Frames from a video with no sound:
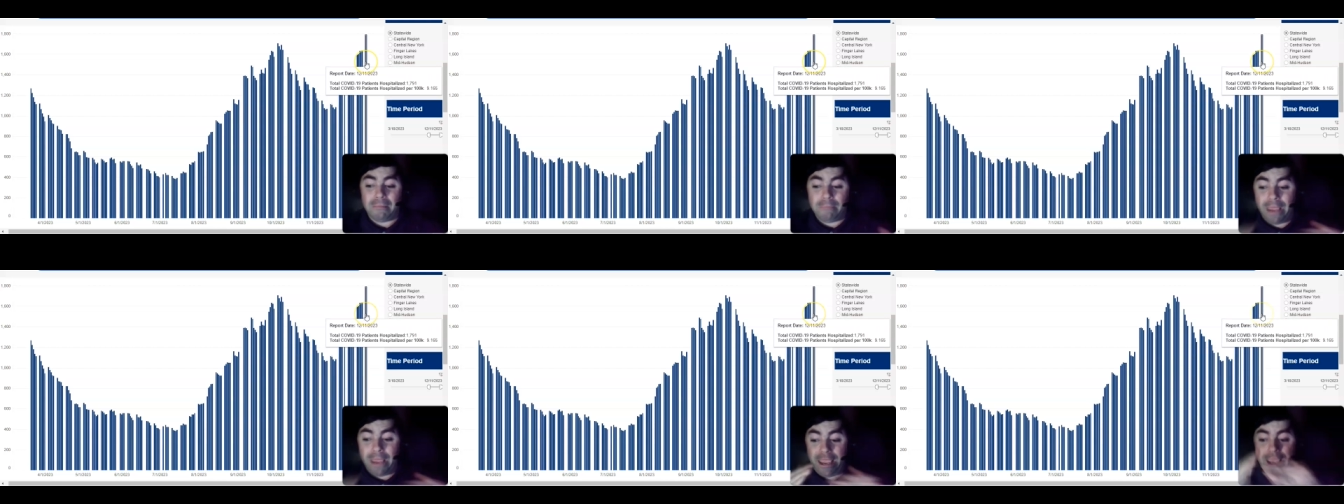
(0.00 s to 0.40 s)

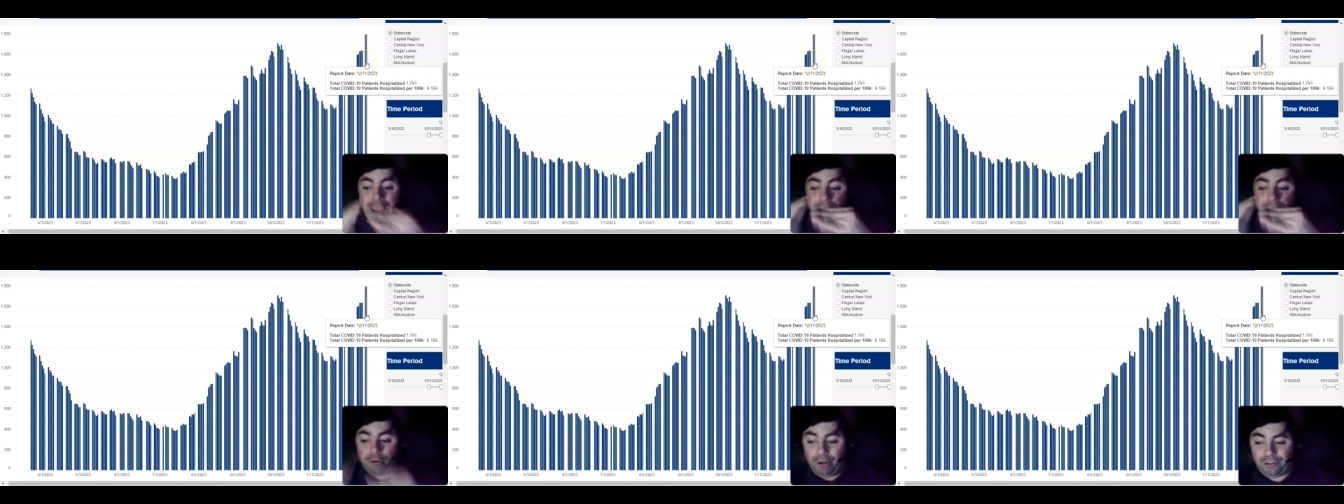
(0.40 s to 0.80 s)
big
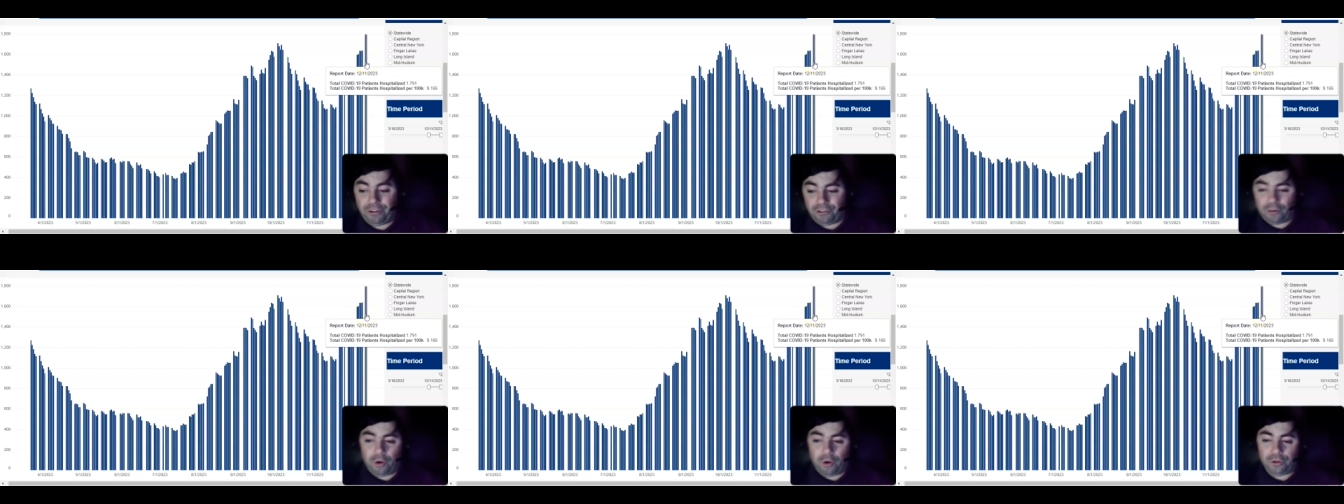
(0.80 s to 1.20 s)

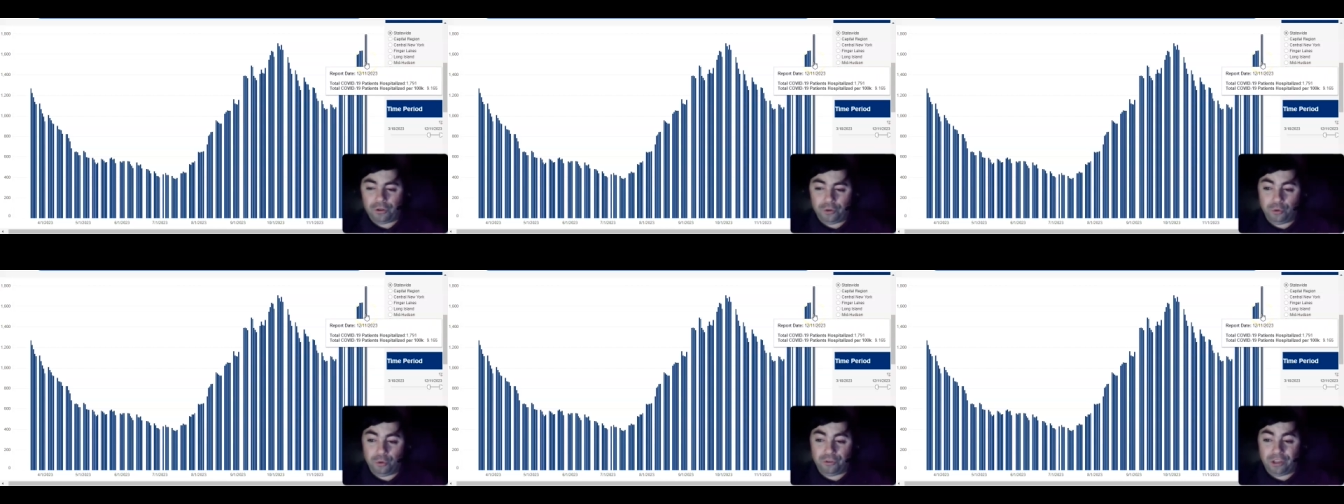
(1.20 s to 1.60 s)
increases on
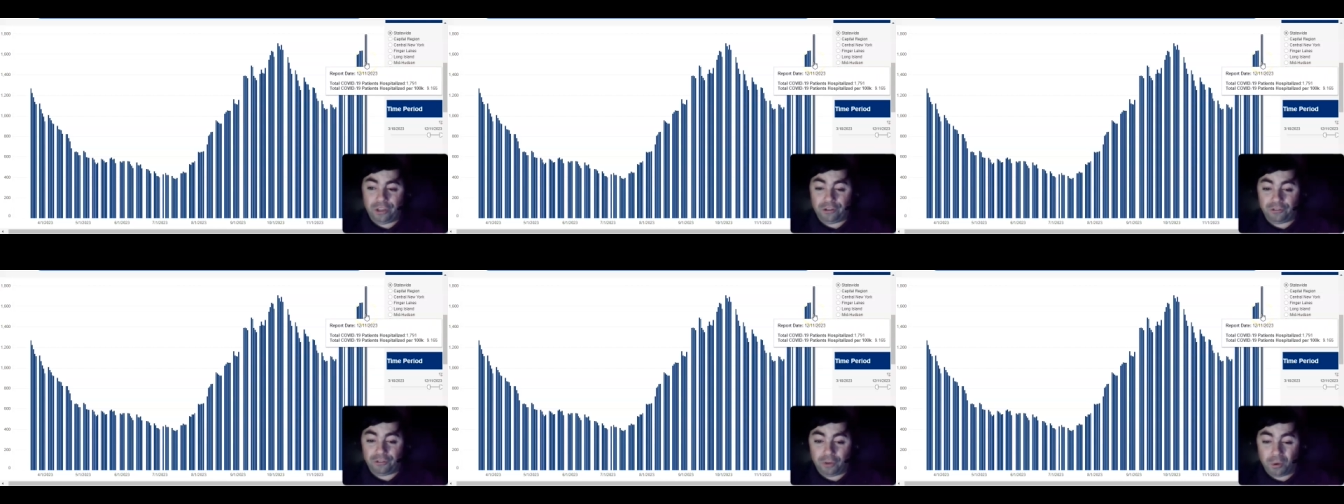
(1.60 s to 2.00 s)
Tuesday
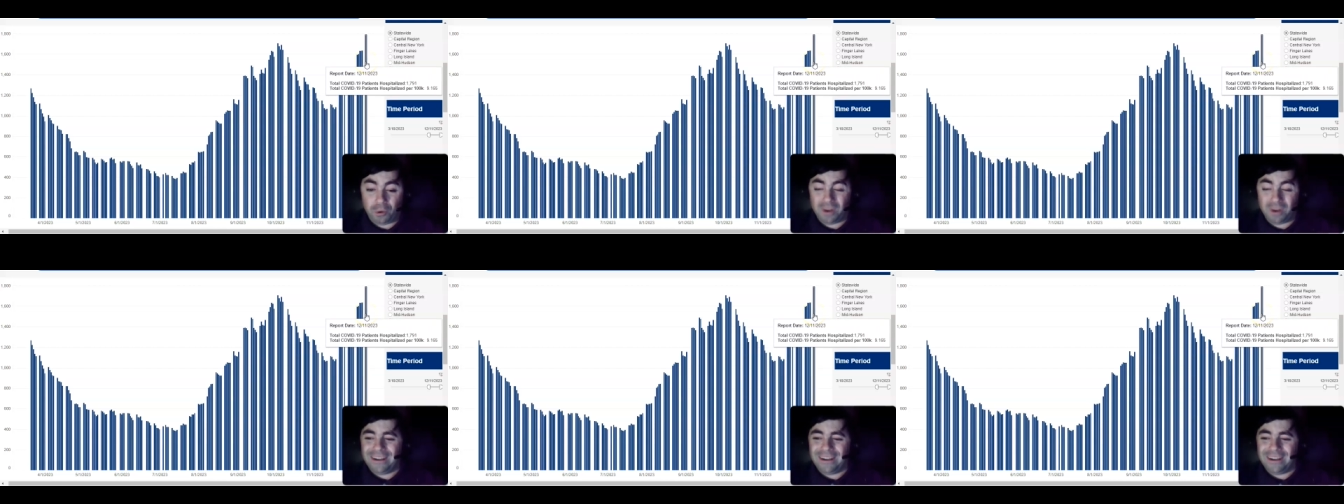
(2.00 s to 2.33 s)
still.